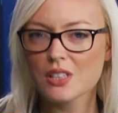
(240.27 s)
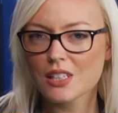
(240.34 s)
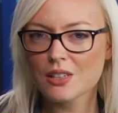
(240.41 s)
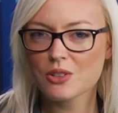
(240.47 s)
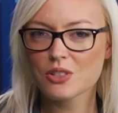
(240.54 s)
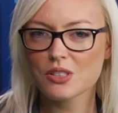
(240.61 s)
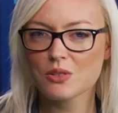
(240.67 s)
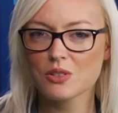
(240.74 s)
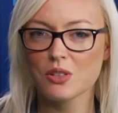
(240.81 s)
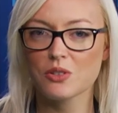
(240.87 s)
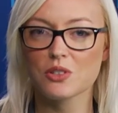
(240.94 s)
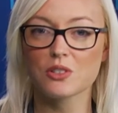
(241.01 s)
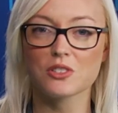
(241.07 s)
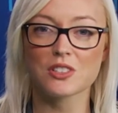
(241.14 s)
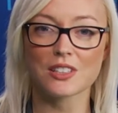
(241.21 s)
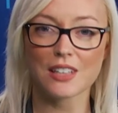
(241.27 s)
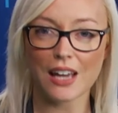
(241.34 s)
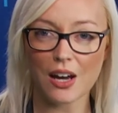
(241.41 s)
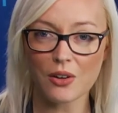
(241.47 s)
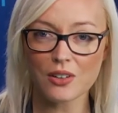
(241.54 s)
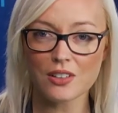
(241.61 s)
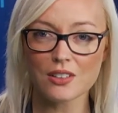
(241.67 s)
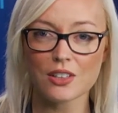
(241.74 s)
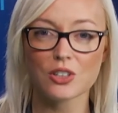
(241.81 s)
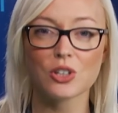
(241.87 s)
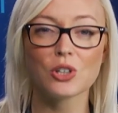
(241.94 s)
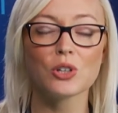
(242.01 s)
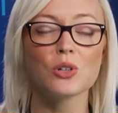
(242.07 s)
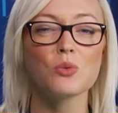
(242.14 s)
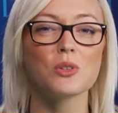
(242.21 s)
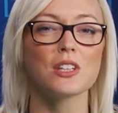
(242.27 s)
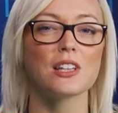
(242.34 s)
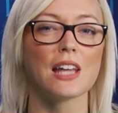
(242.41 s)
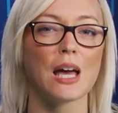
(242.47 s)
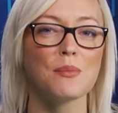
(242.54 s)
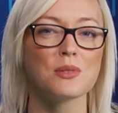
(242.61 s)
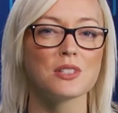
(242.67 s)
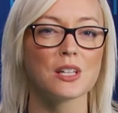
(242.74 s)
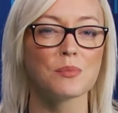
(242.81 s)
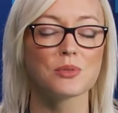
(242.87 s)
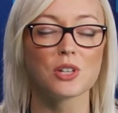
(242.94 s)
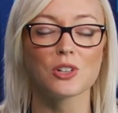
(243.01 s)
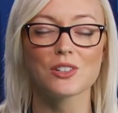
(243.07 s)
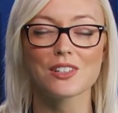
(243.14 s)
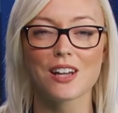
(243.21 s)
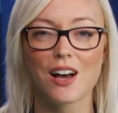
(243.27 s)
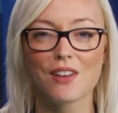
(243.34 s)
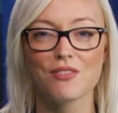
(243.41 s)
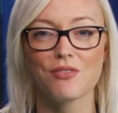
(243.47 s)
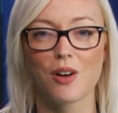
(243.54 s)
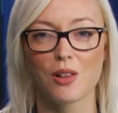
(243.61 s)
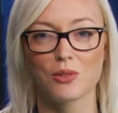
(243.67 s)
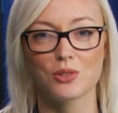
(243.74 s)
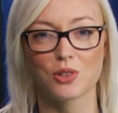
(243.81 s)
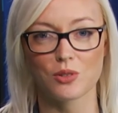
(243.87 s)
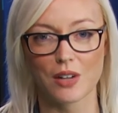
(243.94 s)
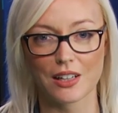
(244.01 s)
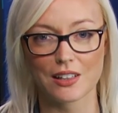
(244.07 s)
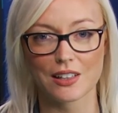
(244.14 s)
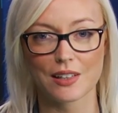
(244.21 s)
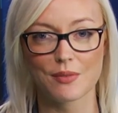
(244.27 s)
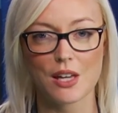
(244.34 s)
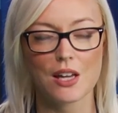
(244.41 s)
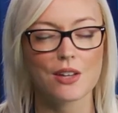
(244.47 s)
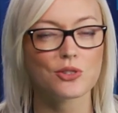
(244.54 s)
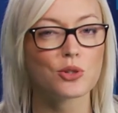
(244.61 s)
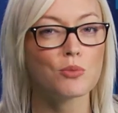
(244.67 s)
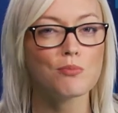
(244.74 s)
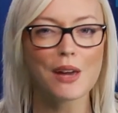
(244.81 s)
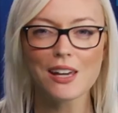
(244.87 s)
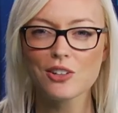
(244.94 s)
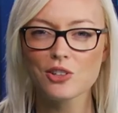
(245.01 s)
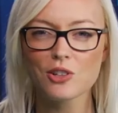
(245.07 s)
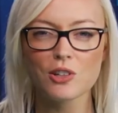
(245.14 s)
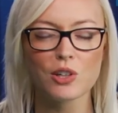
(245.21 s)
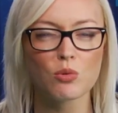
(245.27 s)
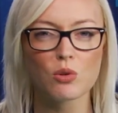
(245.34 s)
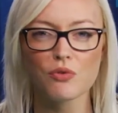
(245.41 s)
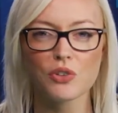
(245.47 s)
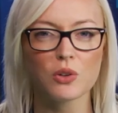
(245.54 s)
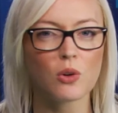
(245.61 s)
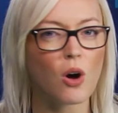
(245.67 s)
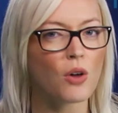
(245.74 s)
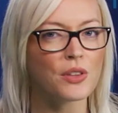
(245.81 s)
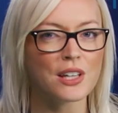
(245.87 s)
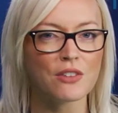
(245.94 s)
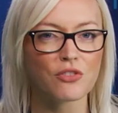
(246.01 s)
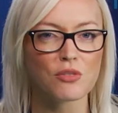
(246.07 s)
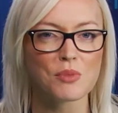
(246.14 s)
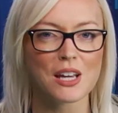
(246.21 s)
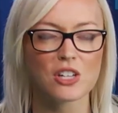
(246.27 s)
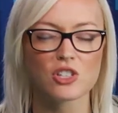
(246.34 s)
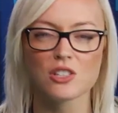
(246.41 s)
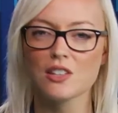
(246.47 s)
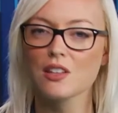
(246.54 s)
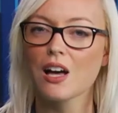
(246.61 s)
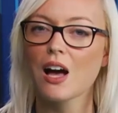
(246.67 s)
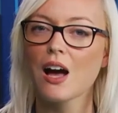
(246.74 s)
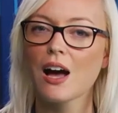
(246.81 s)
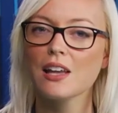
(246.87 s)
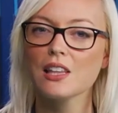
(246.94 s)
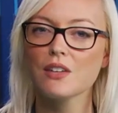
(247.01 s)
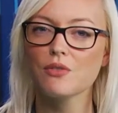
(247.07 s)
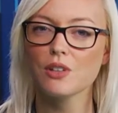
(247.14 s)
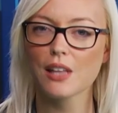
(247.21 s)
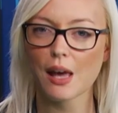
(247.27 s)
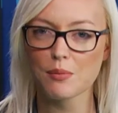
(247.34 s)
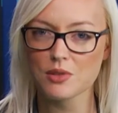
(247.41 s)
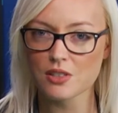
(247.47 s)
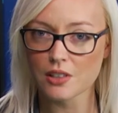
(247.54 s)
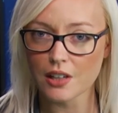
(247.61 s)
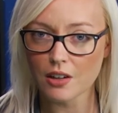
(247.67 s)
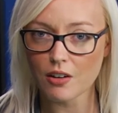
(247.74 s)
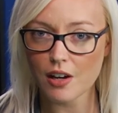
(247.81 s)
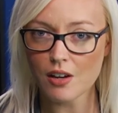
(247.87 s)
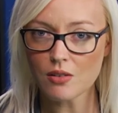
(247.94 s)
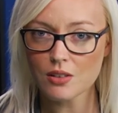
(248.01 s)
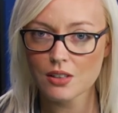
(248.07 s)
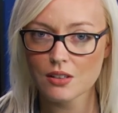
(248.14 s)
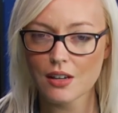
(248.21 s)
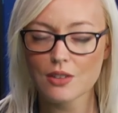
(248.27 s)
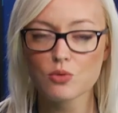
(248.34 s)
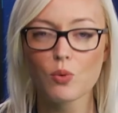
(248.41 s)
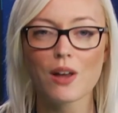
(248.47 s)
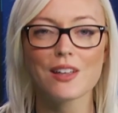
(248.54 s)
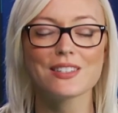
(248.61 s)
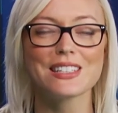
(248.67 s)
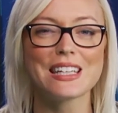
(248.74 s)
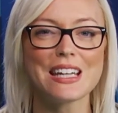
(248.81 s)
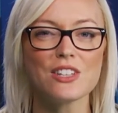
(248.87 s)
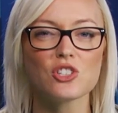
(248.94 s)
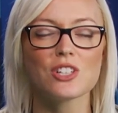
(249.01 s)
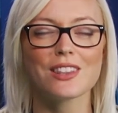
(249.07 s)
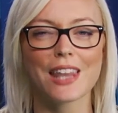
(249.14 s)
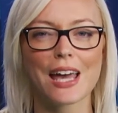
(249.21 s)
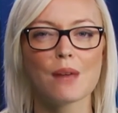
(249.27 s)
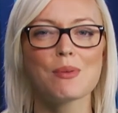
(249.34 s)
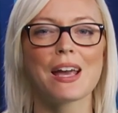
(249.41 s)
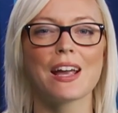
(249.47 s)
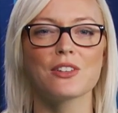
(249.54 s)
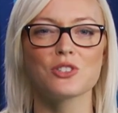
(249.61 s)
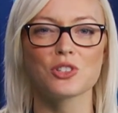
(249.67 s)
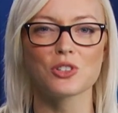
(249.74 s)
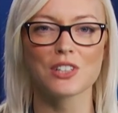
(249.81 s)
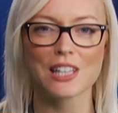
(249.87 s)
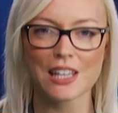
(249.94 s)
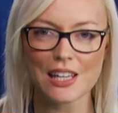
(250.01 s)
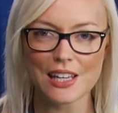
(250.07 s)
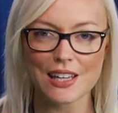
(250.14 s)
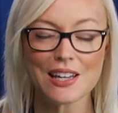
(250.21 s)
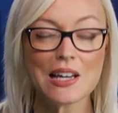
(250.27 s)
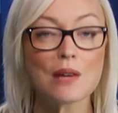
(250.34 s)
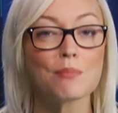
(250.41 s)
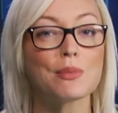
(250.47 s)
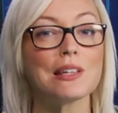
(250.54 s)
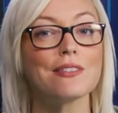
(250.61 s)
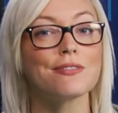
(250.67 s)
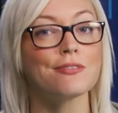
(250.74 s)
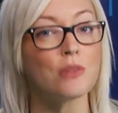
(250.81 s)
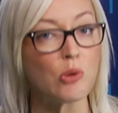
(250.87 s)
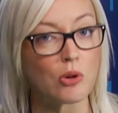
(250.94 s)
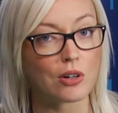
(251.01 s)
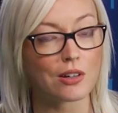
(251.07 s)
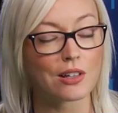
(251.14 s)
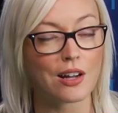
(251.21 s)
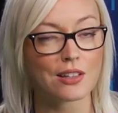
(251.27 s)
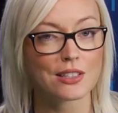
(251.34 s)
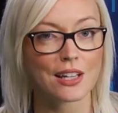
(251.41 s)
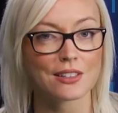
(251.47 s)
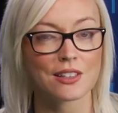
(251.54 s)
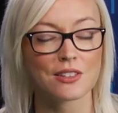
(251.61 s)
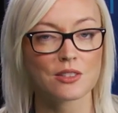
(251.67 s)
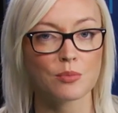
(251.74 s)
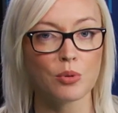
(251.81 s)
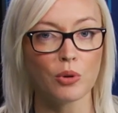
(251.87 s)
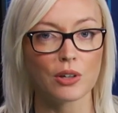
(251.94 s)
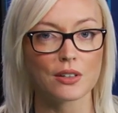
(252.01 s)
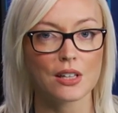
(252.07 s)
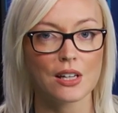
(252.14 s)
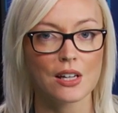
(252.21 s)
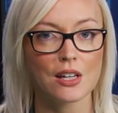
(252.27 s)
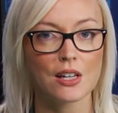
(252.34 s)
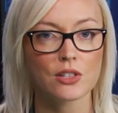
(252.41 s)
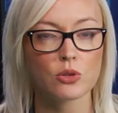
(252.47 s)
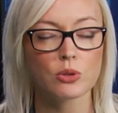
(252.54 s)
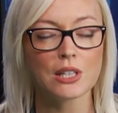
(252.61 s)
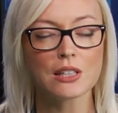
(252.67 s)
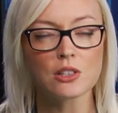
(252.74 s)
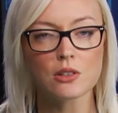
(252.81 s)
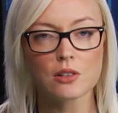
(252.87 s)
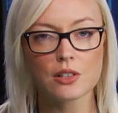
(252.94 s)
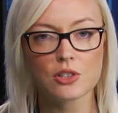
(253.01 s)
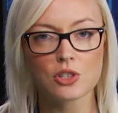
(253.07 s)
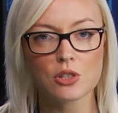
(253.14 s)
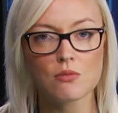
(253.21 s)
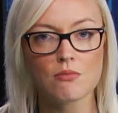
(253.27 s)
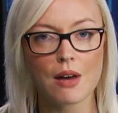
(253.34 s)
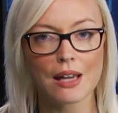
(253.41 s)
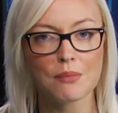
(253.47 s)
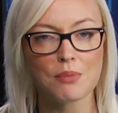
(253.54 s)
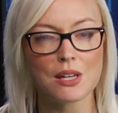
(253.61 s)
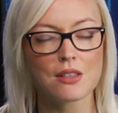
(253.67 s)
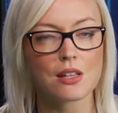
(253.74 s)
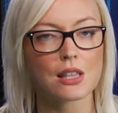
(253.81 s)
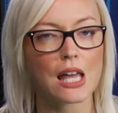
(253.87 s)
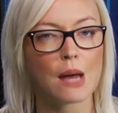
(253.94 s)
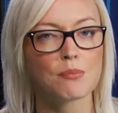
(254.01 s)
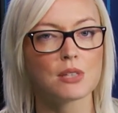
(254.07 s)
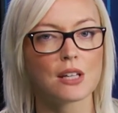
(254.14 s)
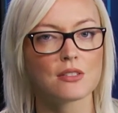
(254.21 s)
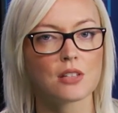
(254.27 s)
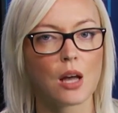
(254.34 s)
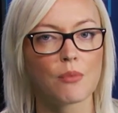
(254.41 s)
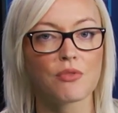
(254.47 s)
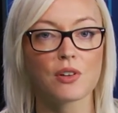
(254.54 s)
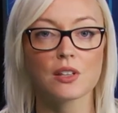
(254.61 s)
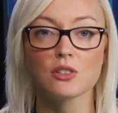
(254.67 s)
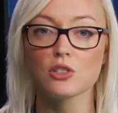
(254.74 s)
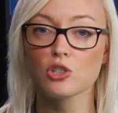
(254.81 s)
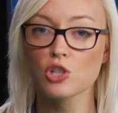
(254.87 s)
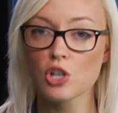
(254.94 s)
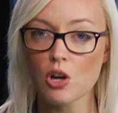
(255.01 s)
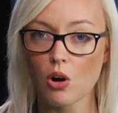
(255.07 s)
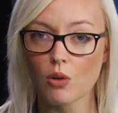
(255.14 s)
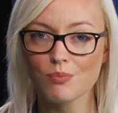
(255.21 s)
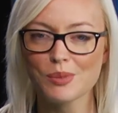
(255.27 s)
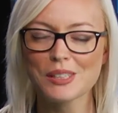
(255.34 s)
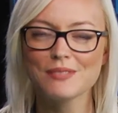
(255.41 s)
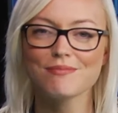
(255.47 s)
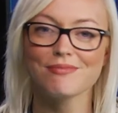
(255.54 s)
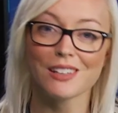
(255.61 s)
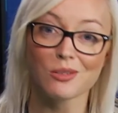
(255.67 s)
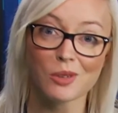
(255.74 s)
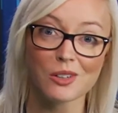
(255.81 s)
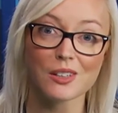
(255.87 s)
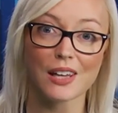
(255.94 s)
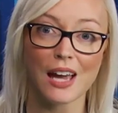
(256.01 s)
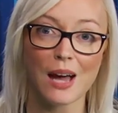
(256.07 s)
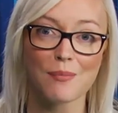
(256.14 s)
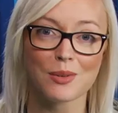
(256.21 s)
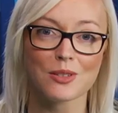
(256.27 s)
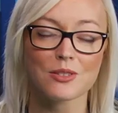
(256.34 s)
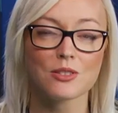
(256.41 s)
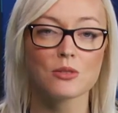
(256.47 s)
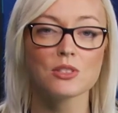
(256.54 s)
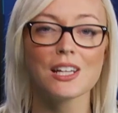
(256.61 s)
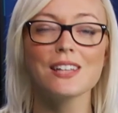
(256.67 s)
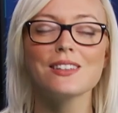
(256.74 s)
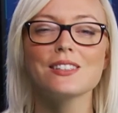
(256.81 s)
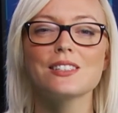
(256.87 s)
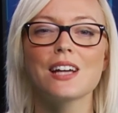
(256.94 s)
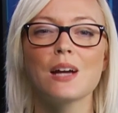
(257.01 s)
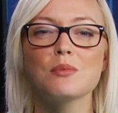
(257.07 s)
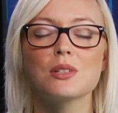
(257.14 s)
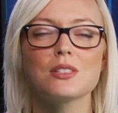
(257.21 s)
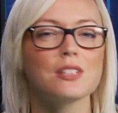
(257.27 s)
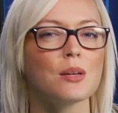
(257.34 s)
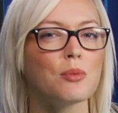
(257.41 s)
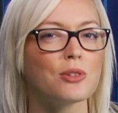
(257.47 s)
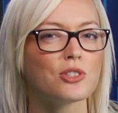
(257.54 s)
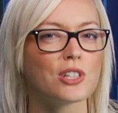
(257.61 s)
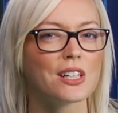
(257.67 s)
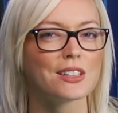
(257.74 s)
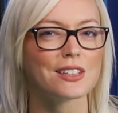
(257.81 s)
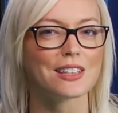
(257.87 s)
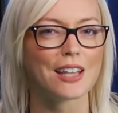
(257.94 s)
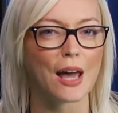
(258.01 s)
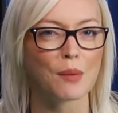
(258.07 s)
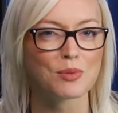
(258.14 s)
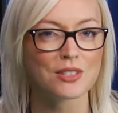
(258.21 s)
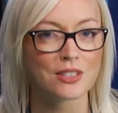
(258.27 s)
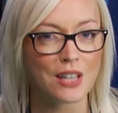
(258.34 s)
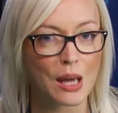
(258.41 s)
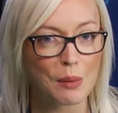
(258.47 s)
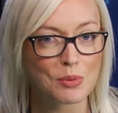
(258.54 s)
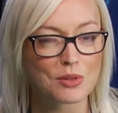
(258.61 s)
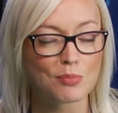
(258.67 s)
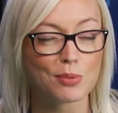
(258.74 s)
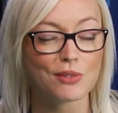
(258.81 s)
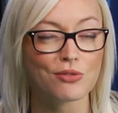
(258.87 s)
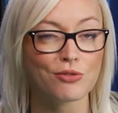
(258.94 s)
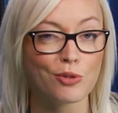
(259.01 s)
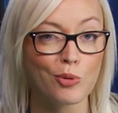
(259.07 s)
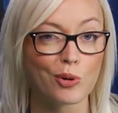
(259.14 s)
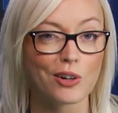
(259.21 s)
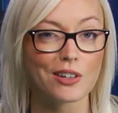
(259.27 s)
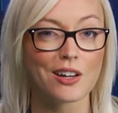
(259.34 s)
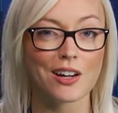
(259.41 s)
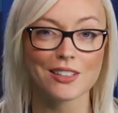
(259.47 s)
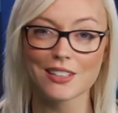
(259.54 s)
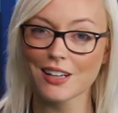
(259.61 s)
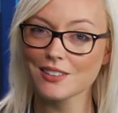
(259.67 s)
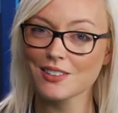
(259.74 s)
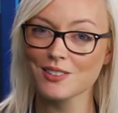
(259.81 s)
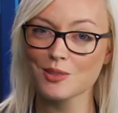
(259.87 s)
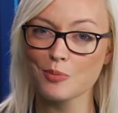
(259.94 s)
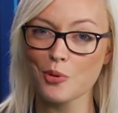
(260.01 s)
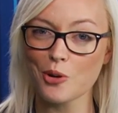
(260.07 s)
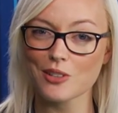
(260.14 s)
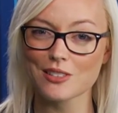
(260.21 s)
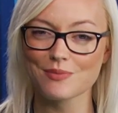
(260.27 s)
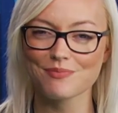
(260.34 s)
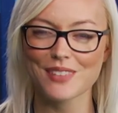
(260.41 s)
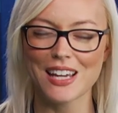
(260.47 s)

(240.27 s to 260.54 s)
of the issues users encounter occur when the lab steps are not followed correctly. So make sure you review all the information in the high level lab scenario, as well as each lab answer key before contacting support. So a technical issue might be the lab desktop failing to show, but that rarely happens, so take the time to double check the lab steps before contacting support.